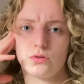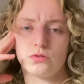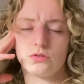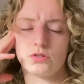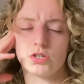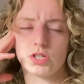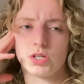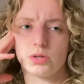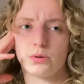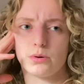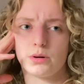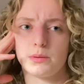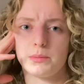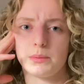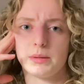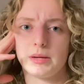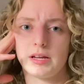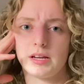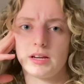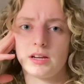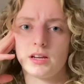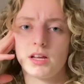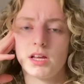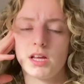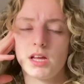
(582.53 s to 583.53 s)
Do you know what I
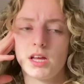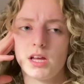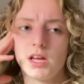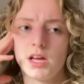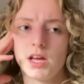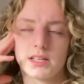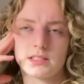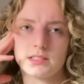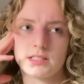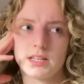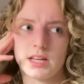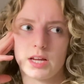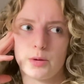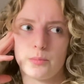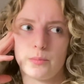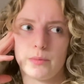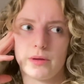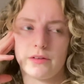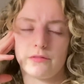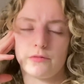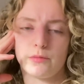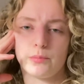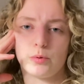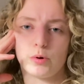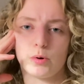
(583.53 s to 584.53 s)
mean? That's like a bit
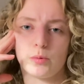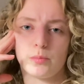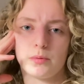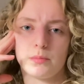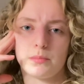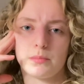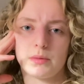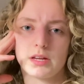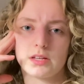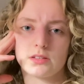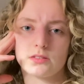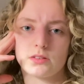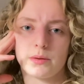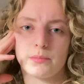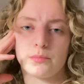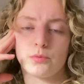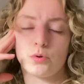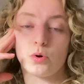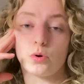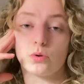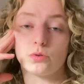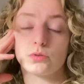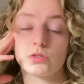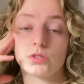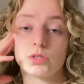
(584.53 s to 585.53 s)
of a problem, because I'm
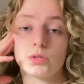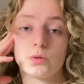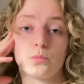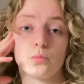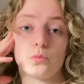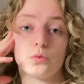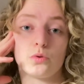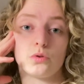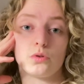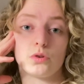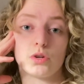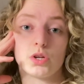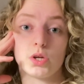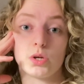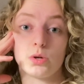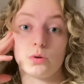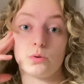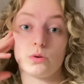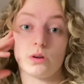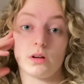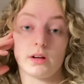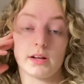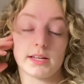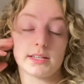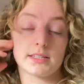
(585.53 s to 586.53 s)
not someone who
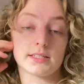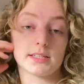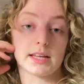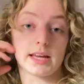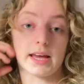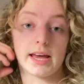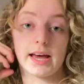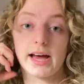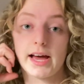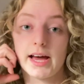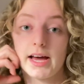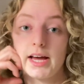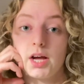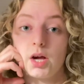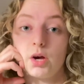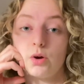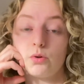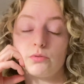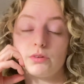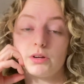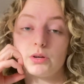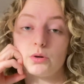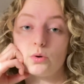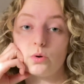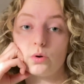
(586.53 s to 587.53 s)
likes to get
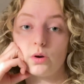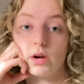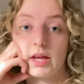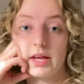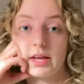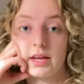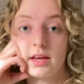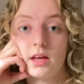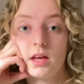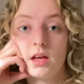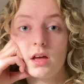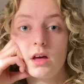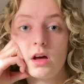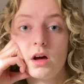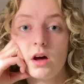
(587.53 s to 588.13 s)
angry or like